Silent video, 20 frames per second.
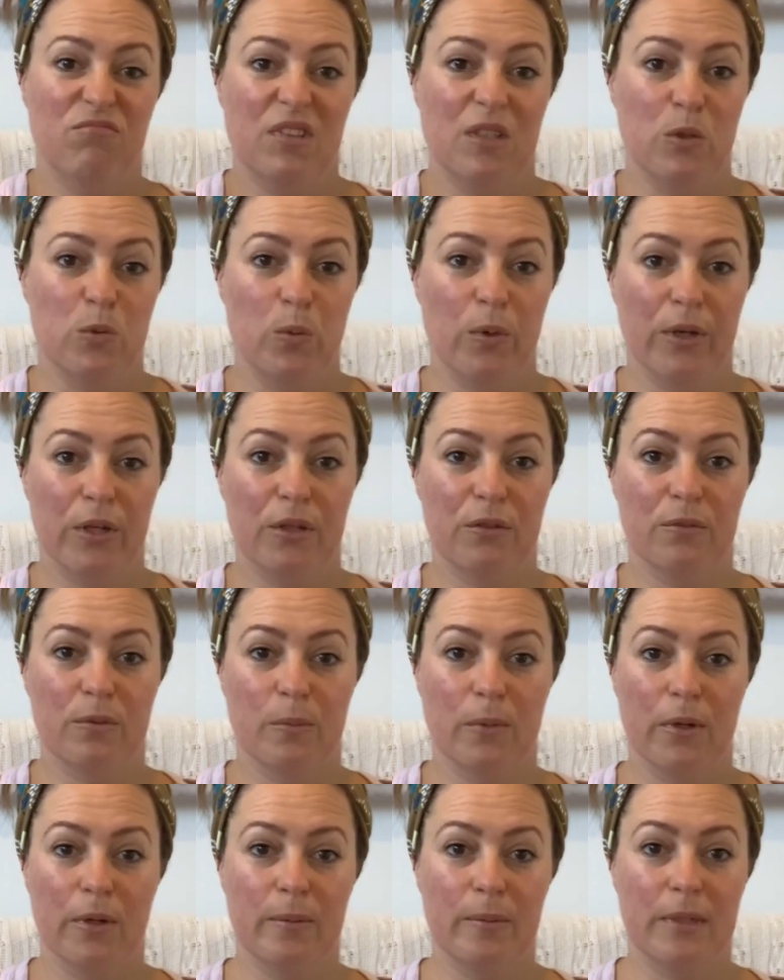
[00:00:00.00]
he's working from
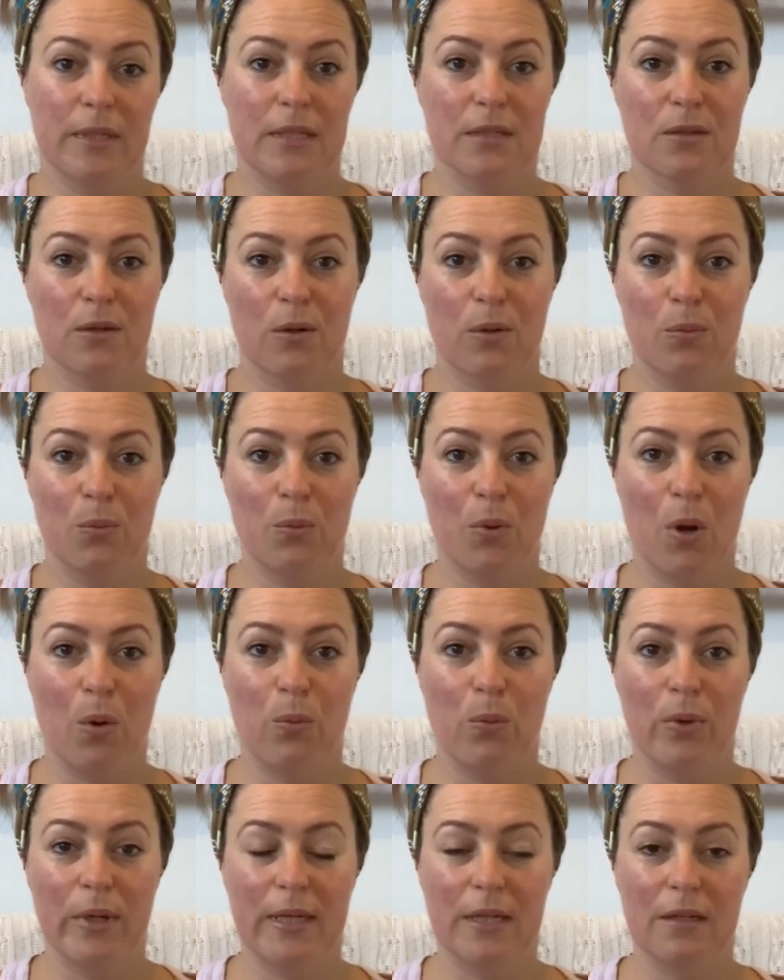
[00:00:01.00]
home and he's got a
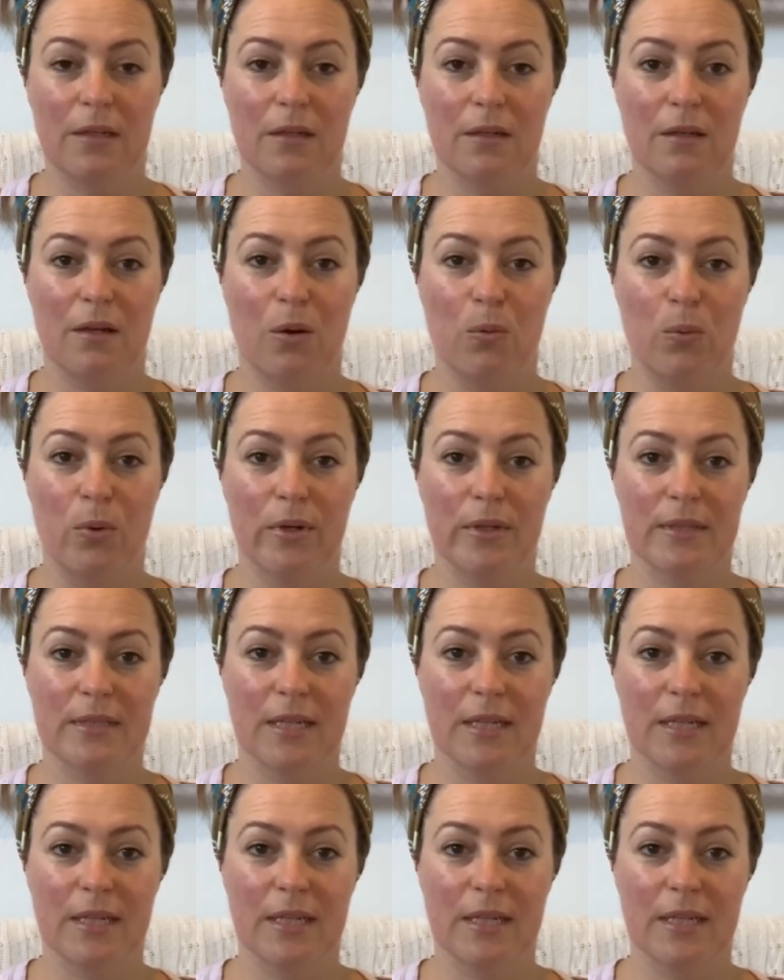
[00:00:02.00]
work